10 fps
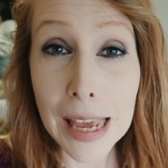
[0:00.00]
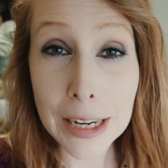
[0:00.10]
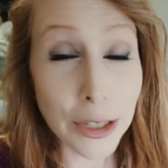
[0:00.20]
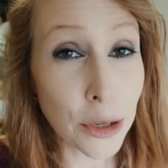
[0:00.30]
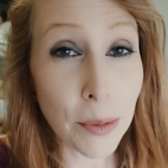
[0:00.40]

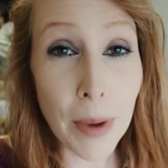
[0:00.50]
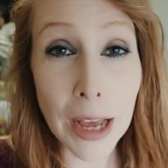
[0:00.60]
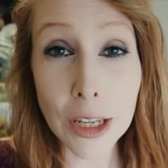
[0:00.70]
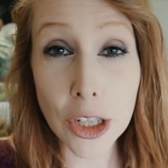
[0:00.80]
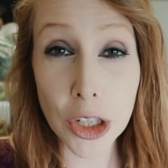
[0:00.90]
in a
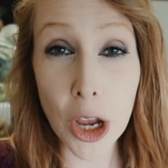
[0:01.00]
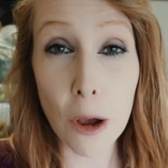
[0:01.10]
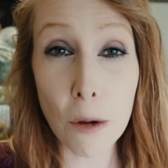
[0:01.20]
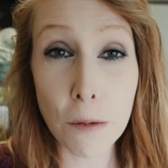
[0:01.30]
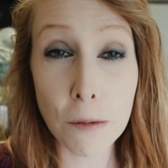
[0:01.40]
supermarket
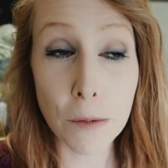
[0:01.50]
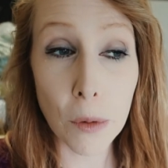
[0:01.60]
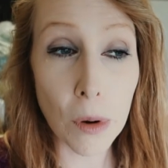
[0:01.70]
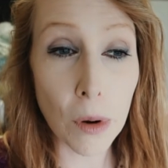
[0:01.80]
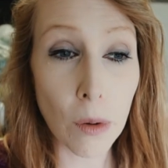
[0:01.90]
shelf
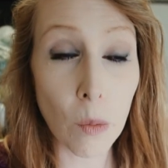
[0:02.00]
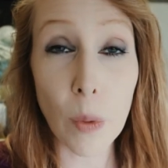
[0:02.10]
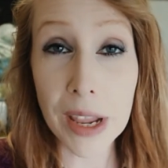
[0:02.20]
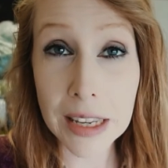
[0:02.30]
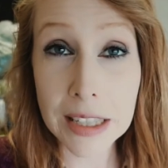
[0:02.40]
for
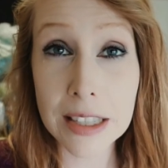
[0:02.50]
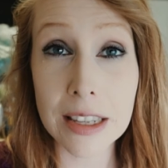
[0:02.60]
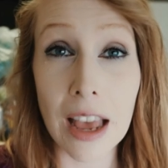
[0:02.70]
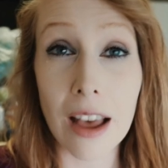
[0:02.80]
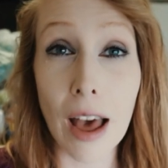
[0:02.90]
weeks
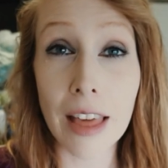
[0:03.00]
now.